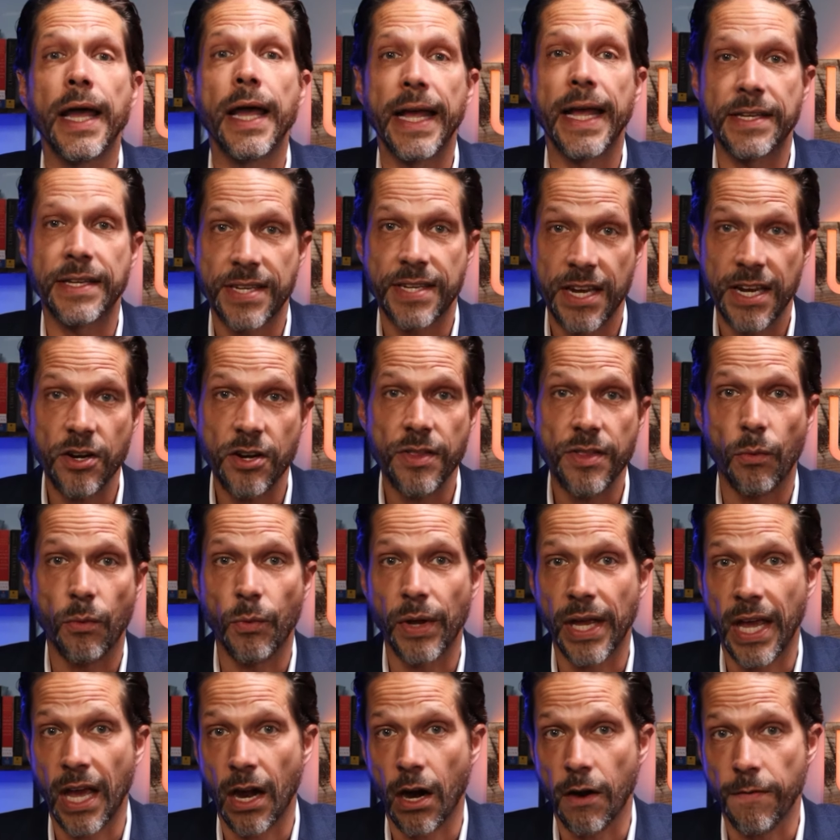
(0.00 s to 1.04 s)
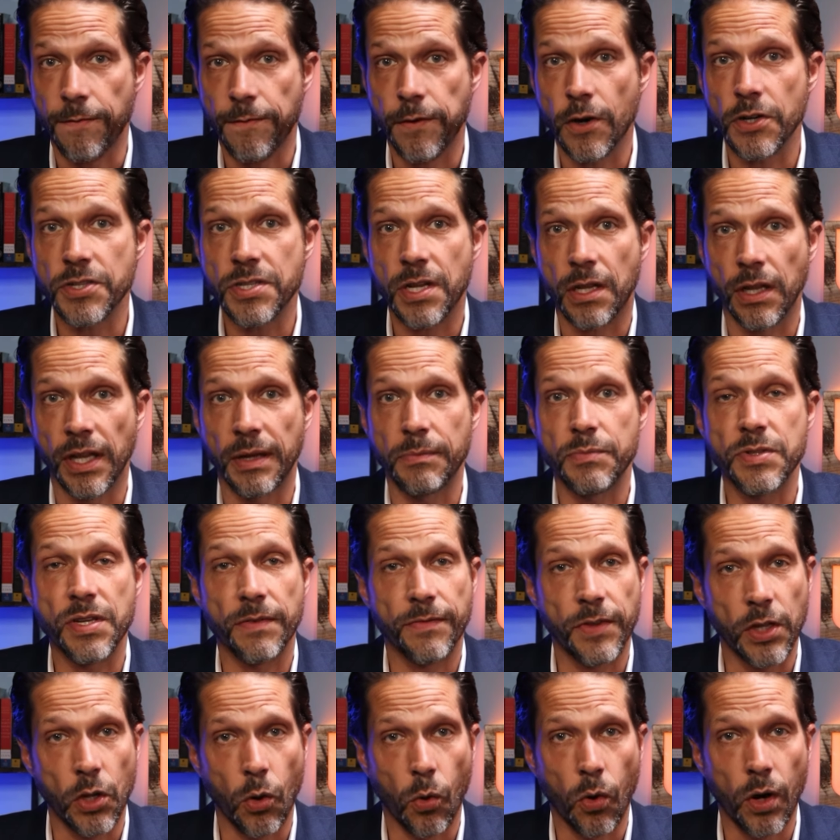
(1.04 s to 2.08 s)
it's here that we get our first glimpse
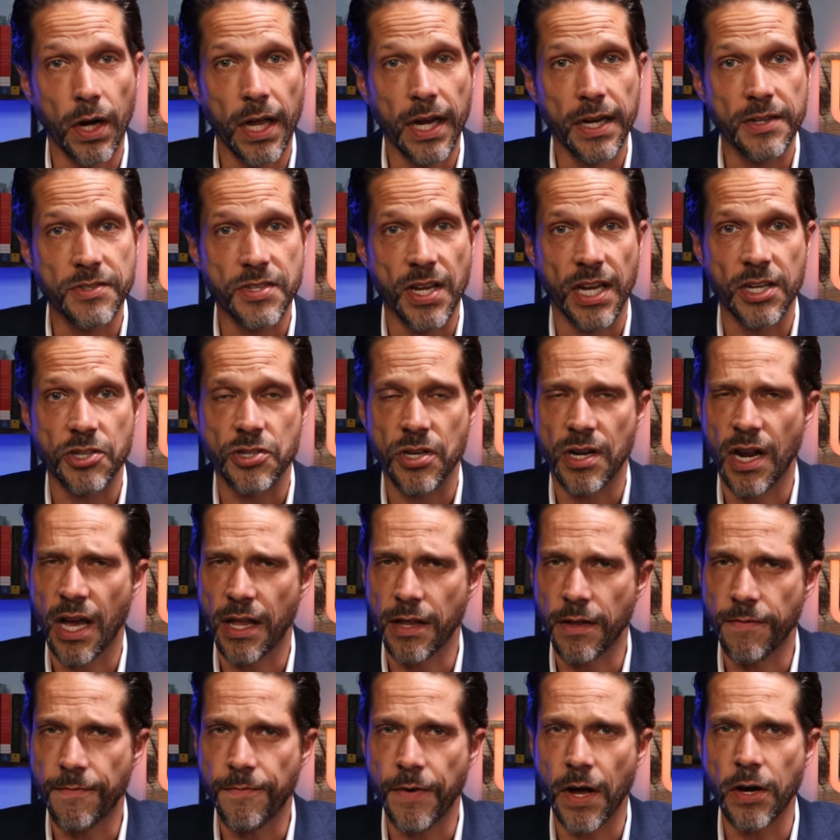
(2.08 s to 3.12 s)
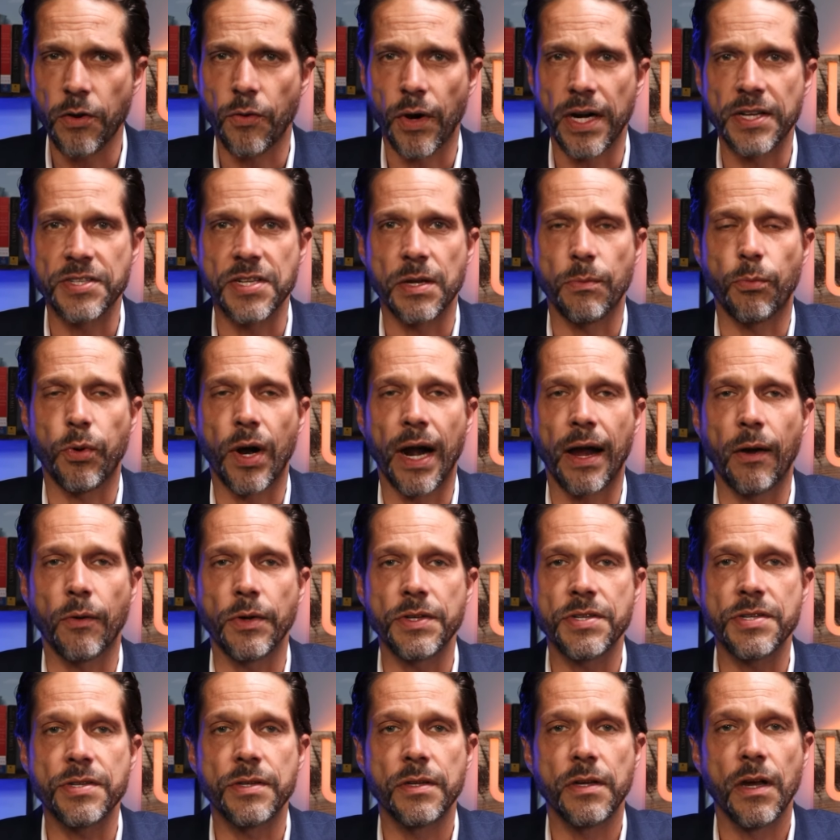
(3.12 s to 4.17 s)
of the organization and the fundraising
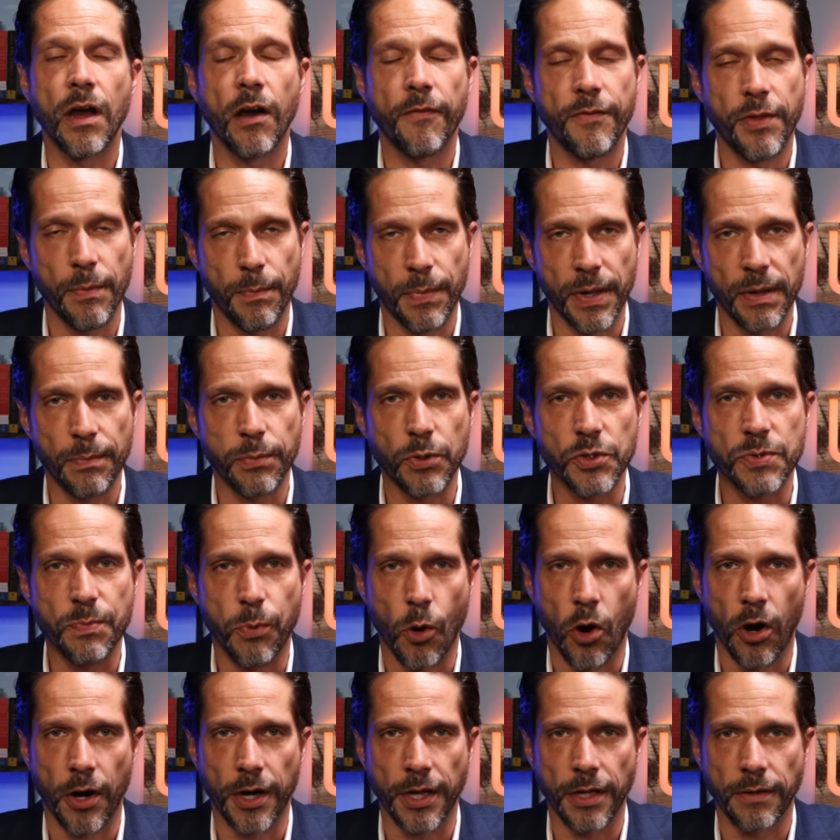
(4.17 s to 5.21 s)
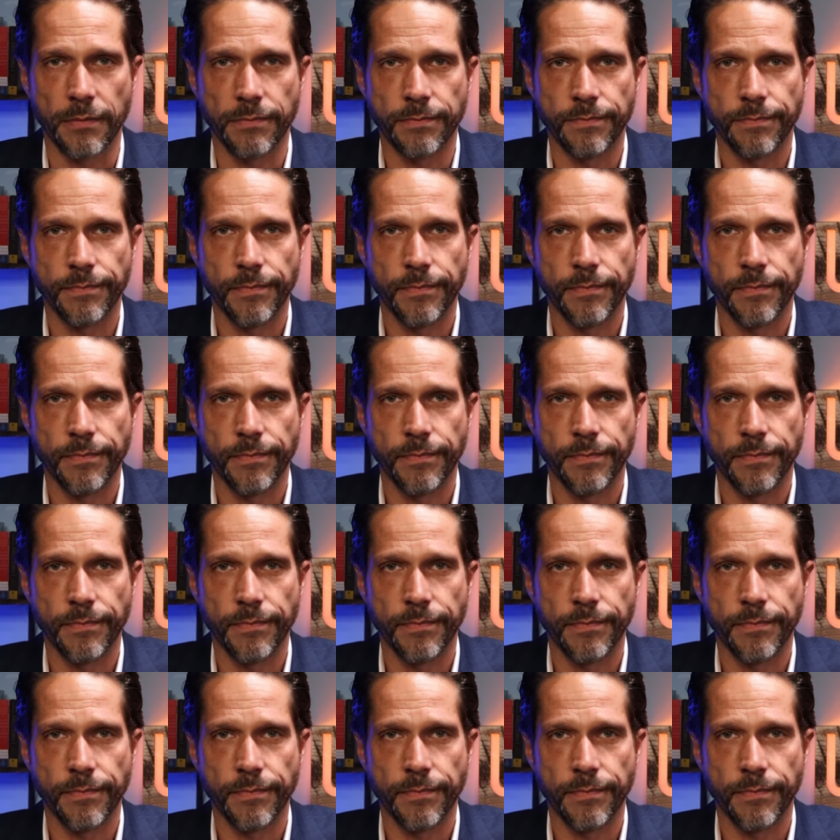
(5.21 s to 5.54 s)
prowess of the People's Party.